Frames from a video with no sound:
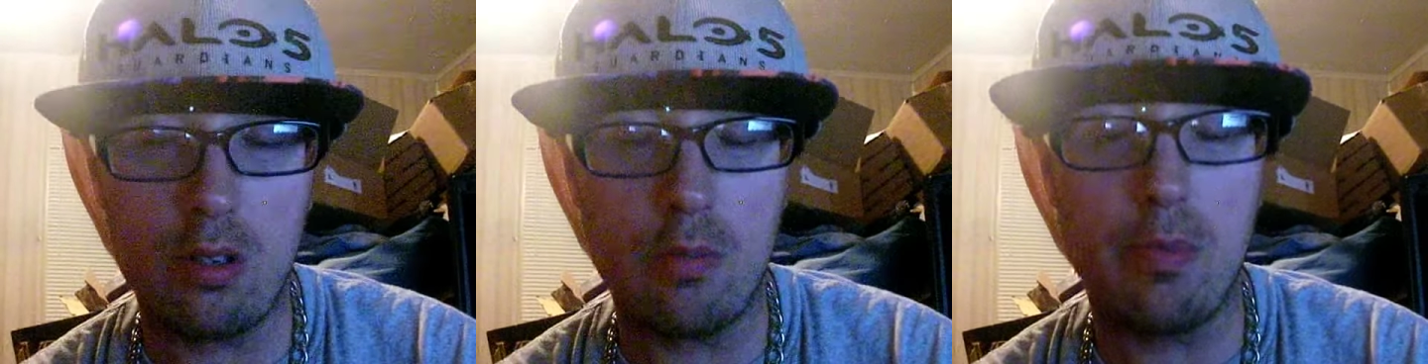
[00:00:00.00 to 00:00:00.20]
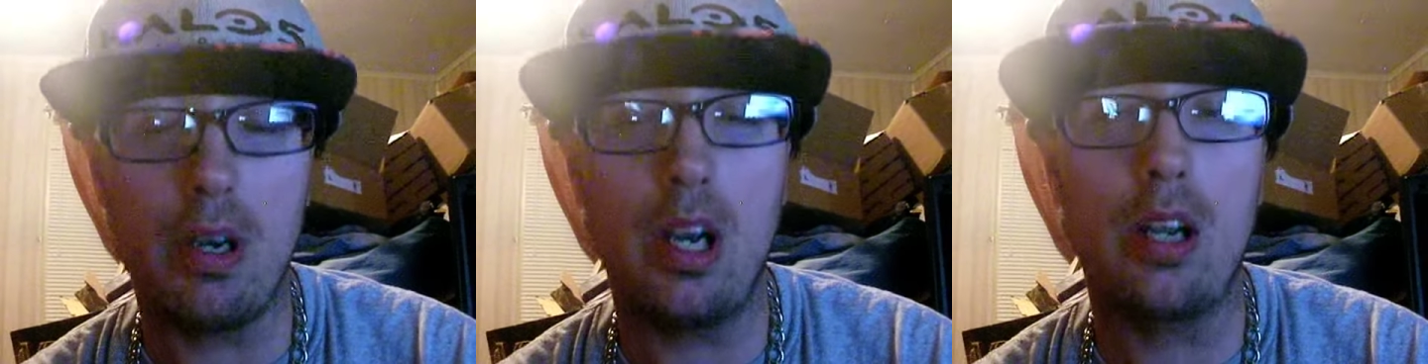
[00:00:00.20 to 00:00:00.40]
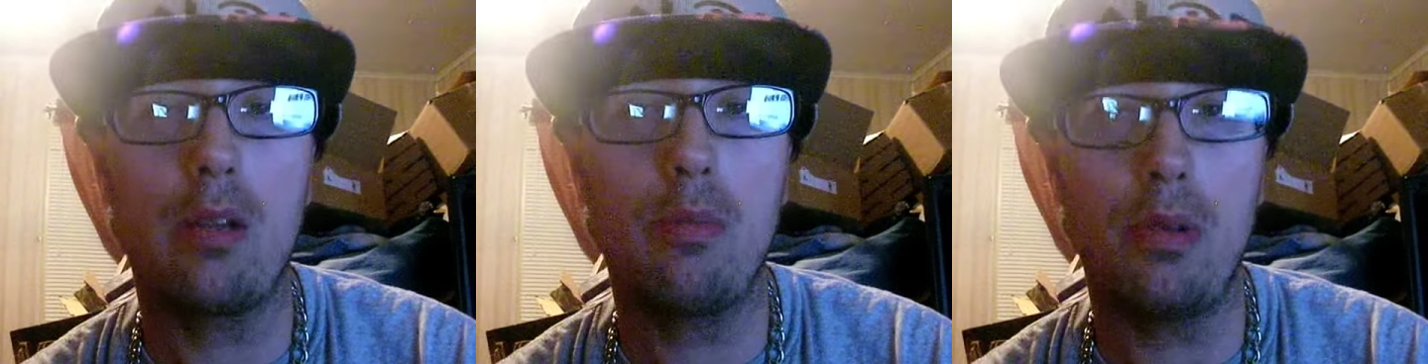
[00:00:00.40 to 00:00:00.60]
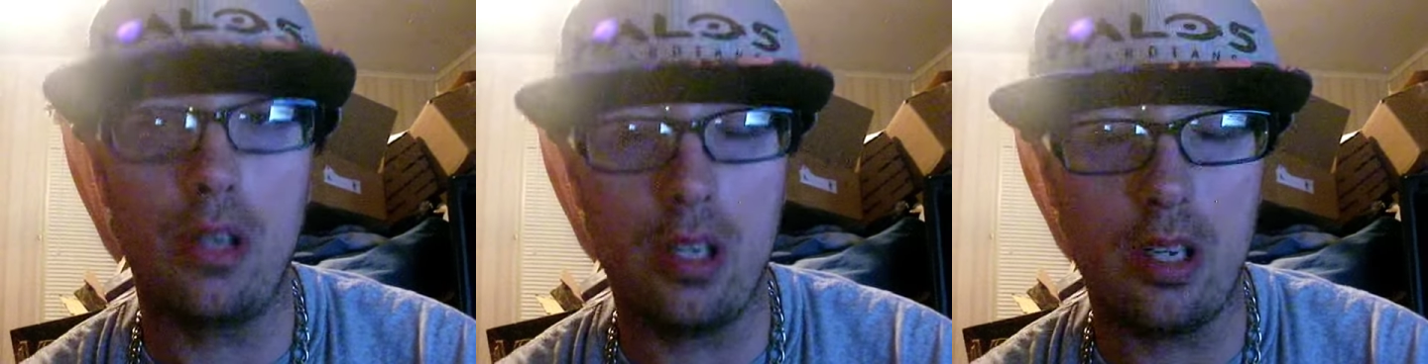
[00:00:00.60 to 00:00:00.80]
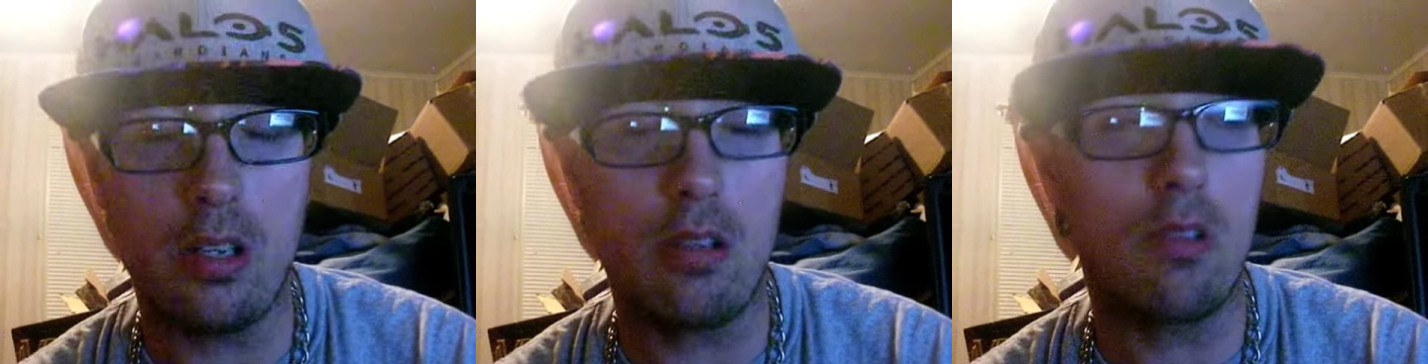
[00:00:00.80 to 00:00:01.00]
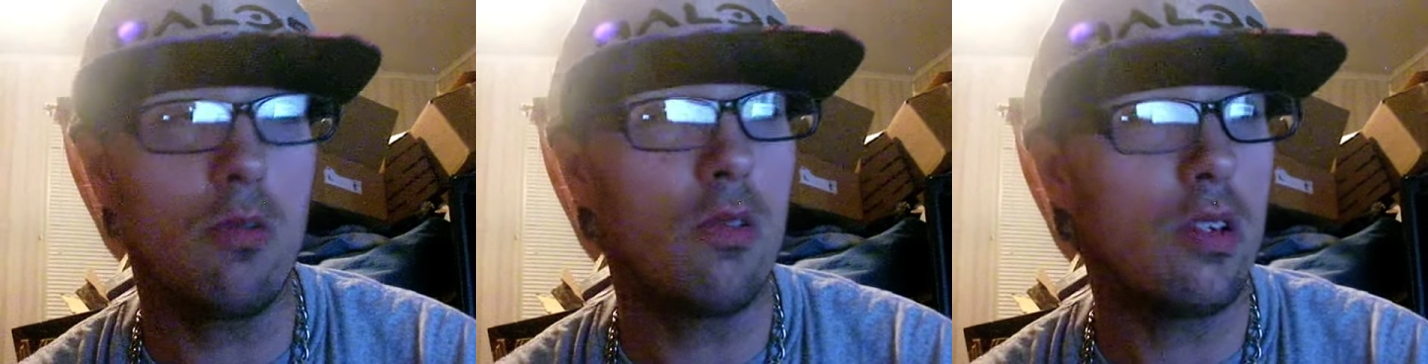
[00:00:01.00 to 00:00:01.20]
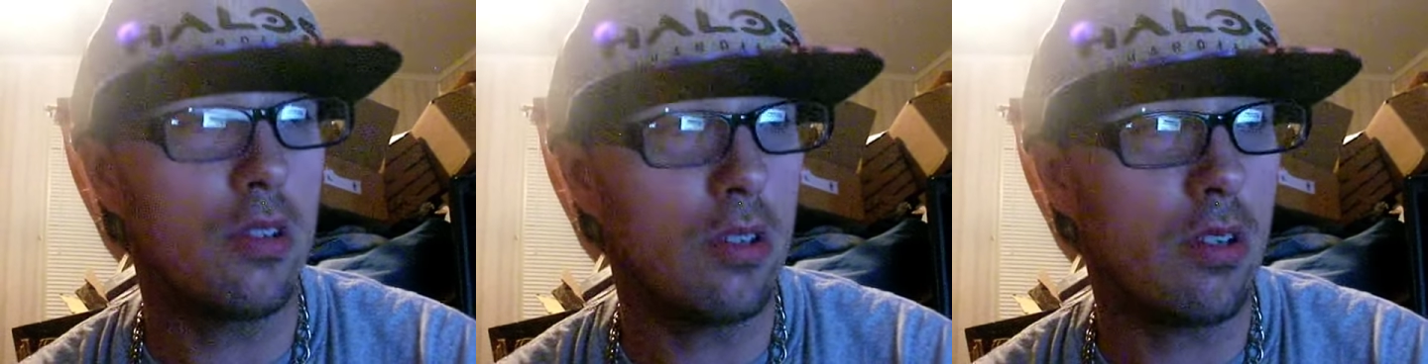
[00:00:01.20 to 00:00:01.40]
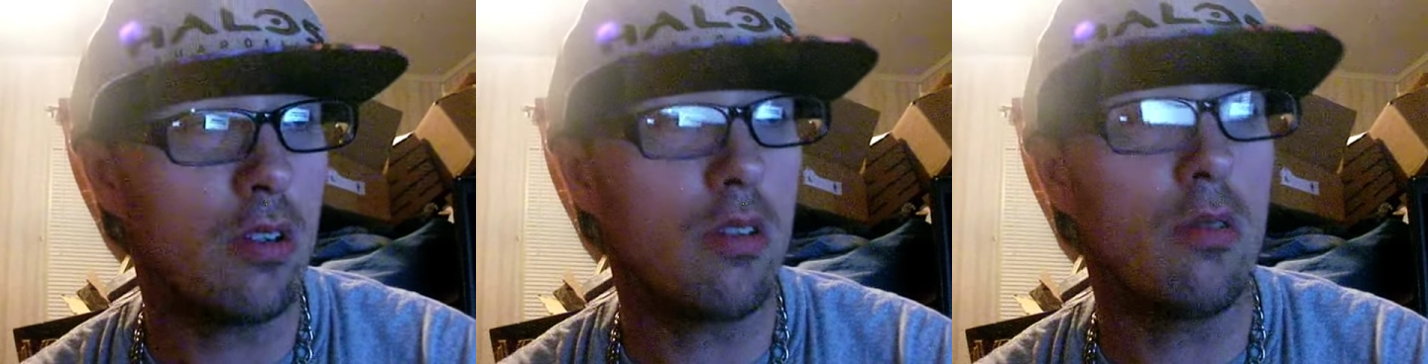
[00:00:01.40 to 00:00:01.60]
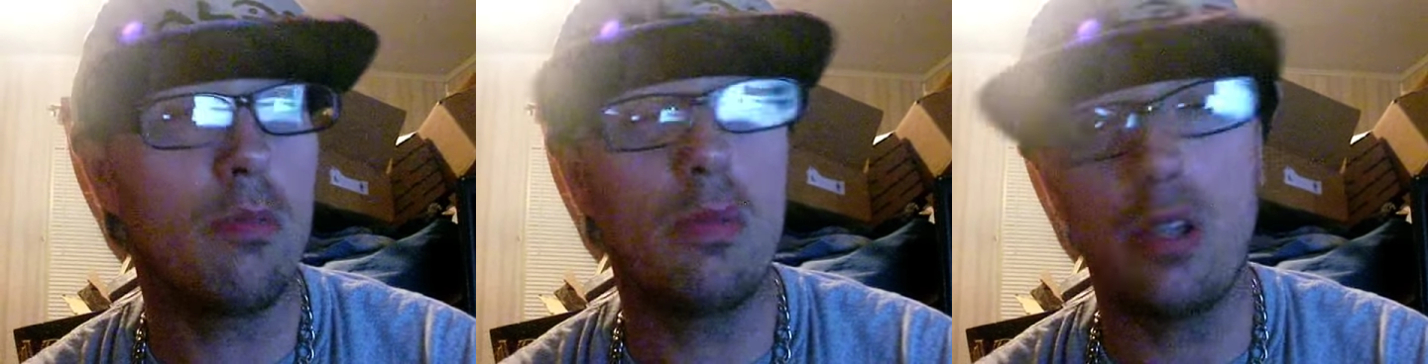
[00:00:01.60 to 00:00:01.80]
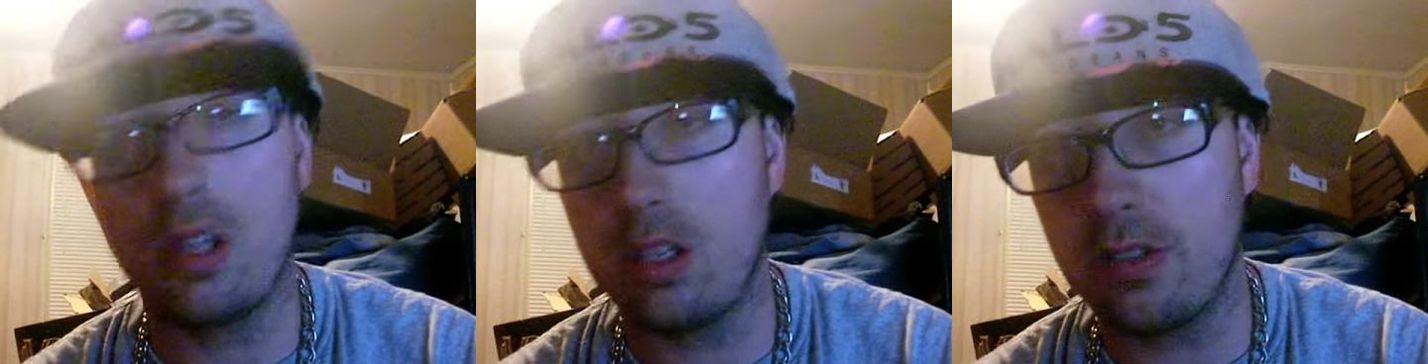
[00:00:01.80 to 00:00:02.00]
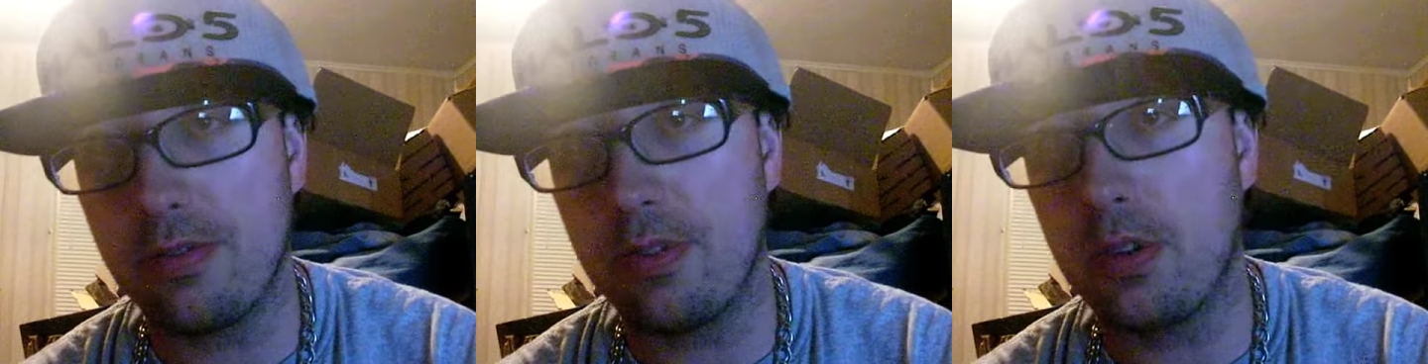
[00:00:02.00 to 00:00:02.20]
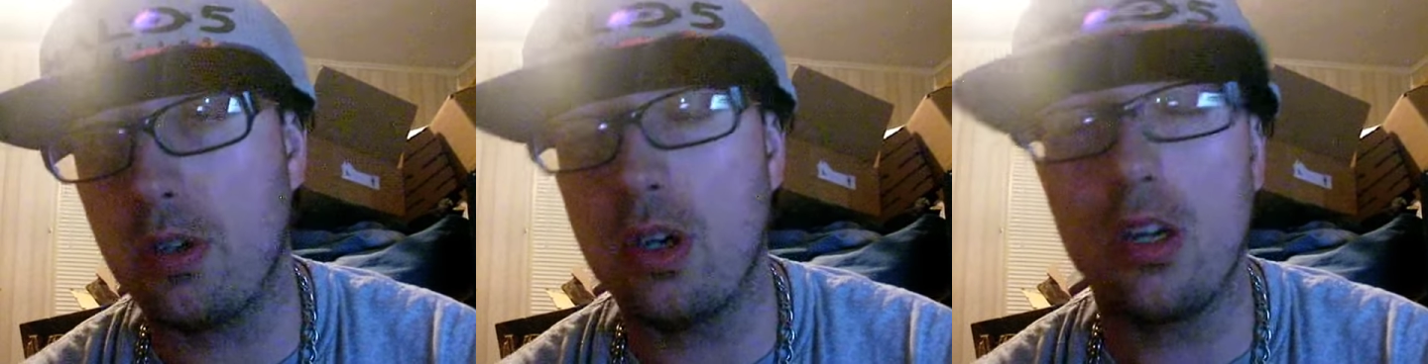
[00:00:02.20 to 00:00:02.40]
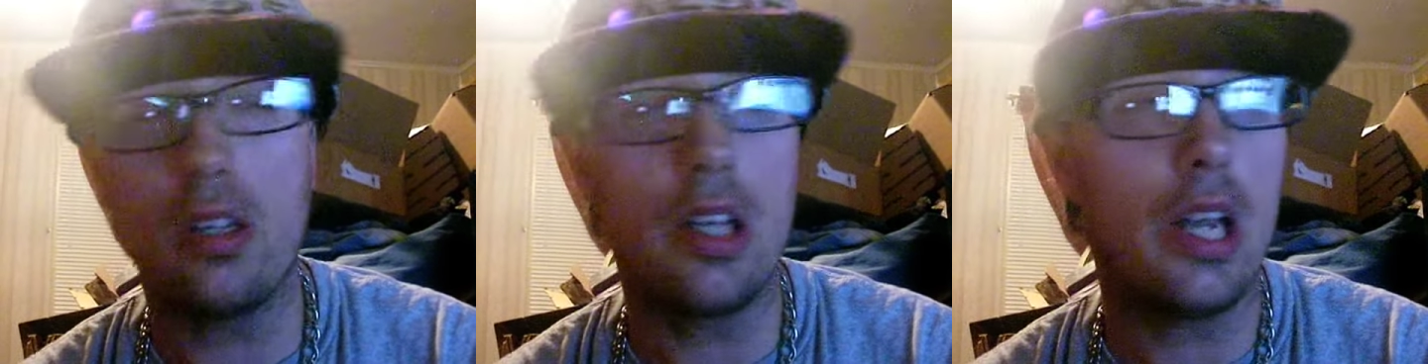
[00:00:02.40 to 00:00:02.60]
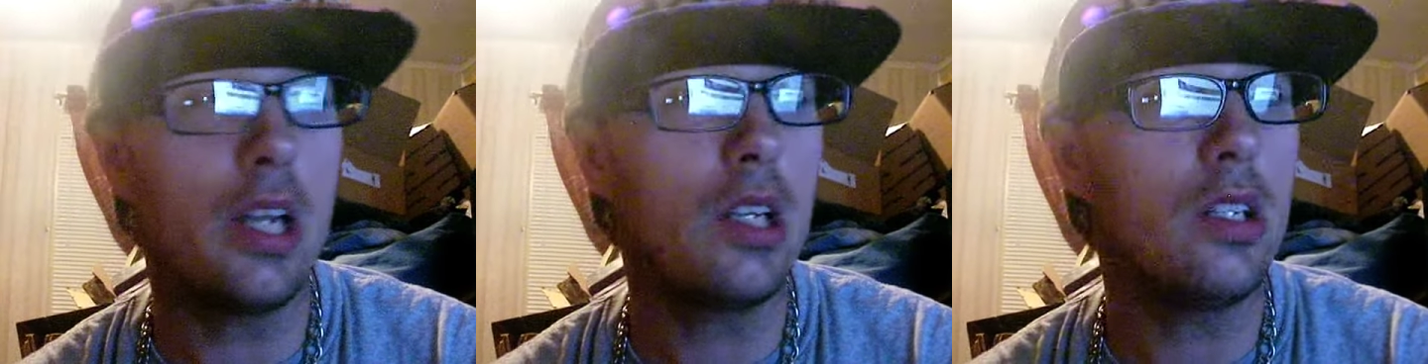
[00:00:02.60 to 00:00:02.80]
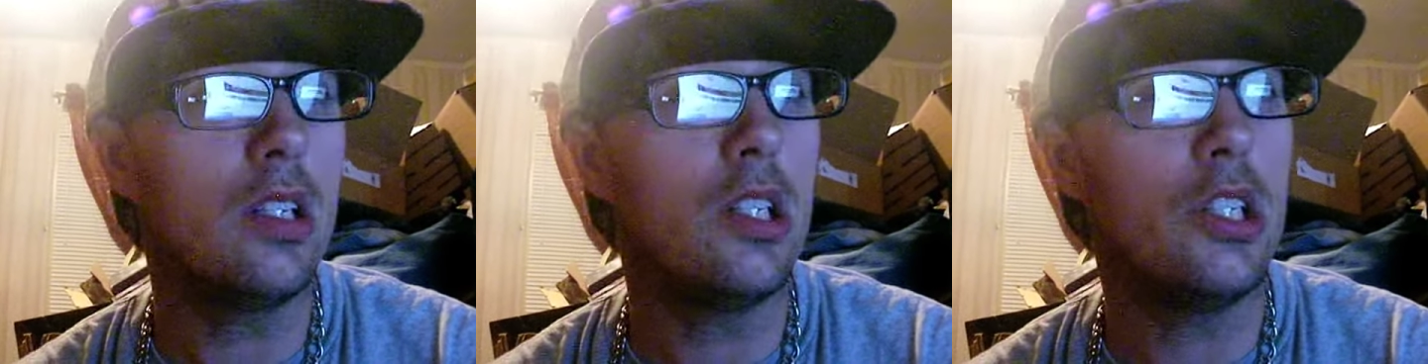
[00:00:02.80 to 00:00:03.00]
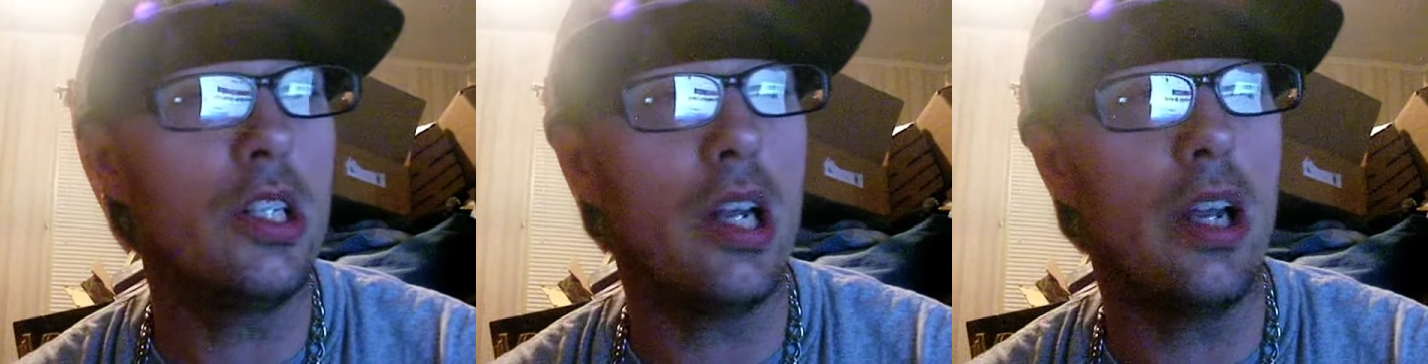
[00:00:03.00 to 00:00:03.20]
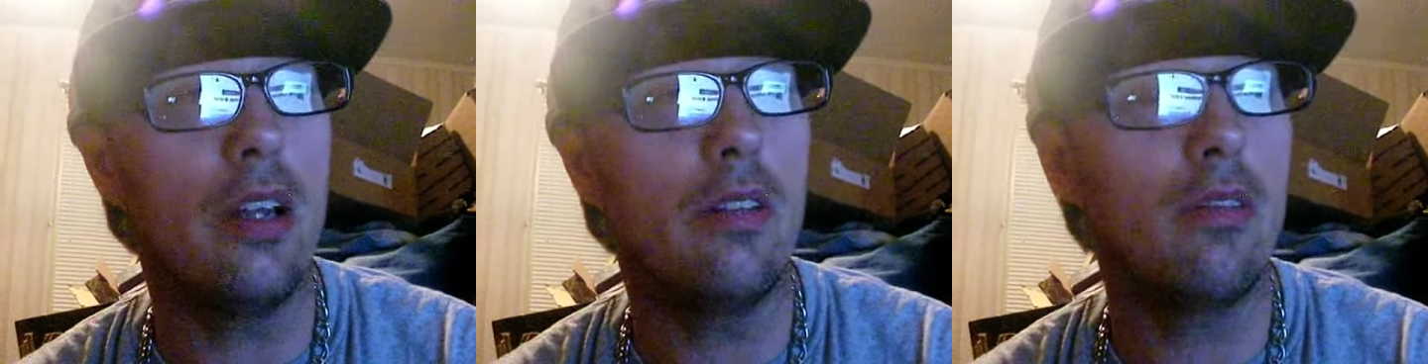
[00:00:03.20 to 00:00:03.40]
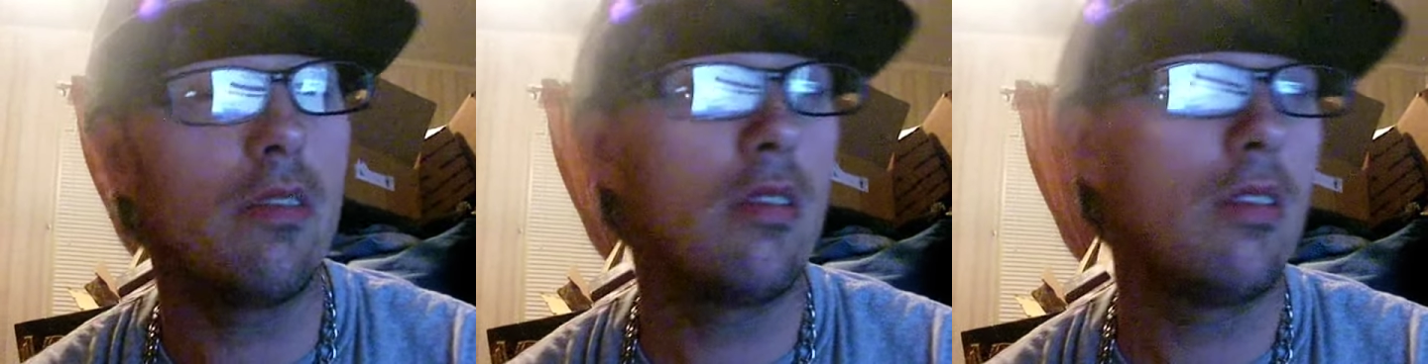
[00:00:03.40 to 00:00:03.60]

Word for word: Box, Play, and so much other places for all that good jazz.